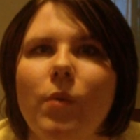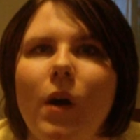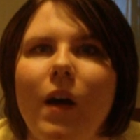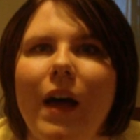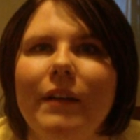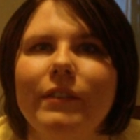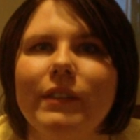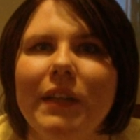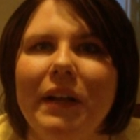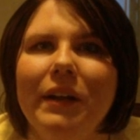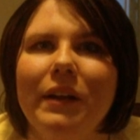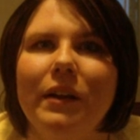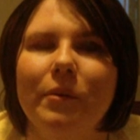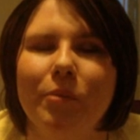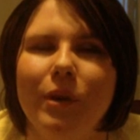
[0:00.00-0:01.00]
Well, I've said
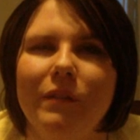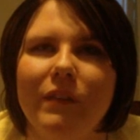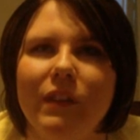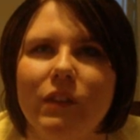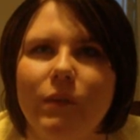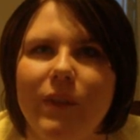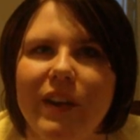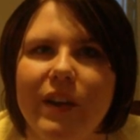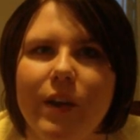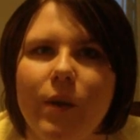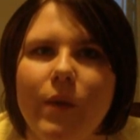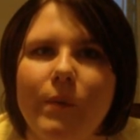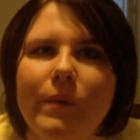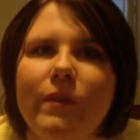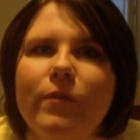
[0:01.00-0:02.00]
it in a previous
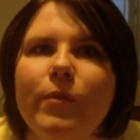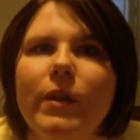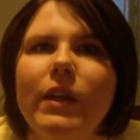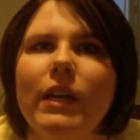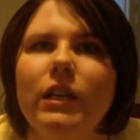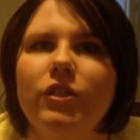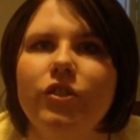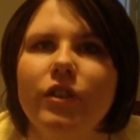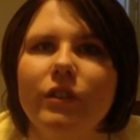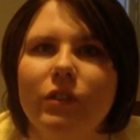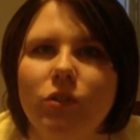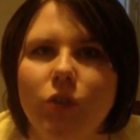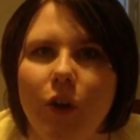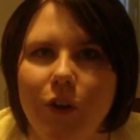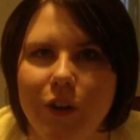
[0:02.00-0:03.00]
video that we really
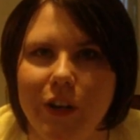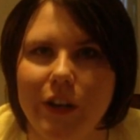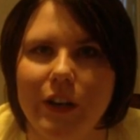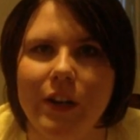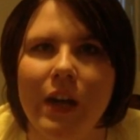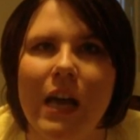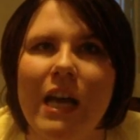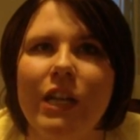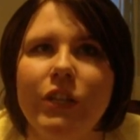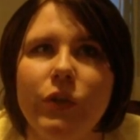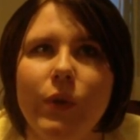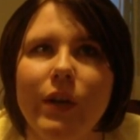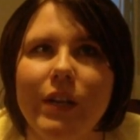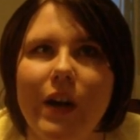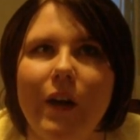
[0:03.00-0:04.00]
just started
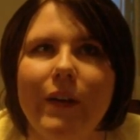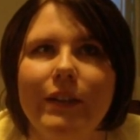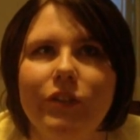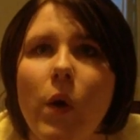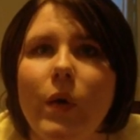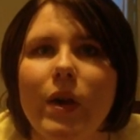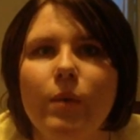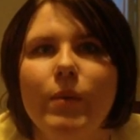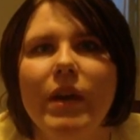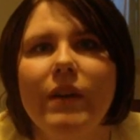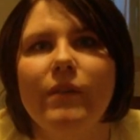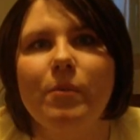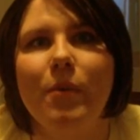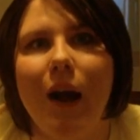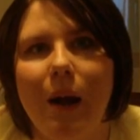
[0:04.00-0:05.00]
to acknowledge, okay, we
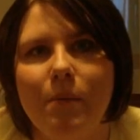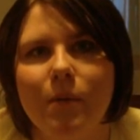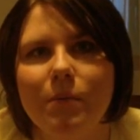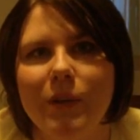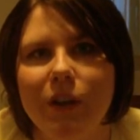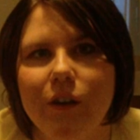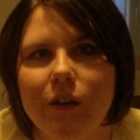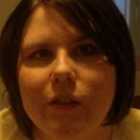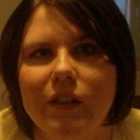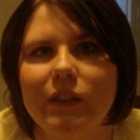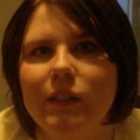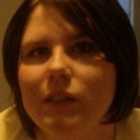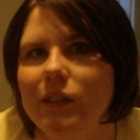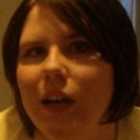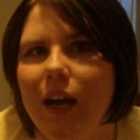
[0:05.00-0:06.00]
have a problem here.
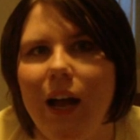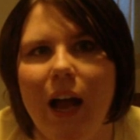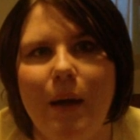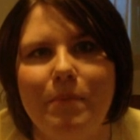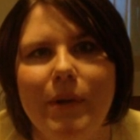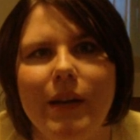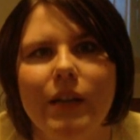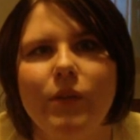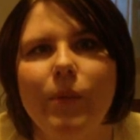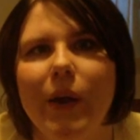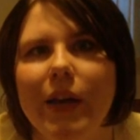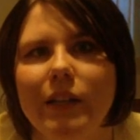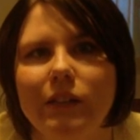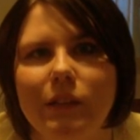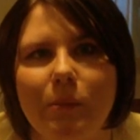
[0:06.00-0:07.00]
This is not happening the
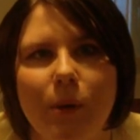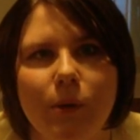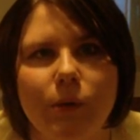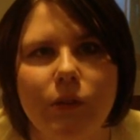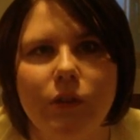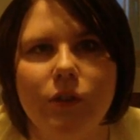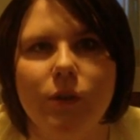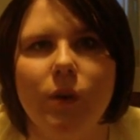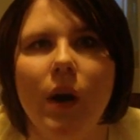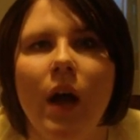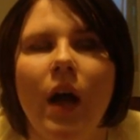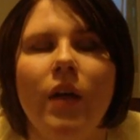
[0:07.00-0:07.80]
way it's supposed to.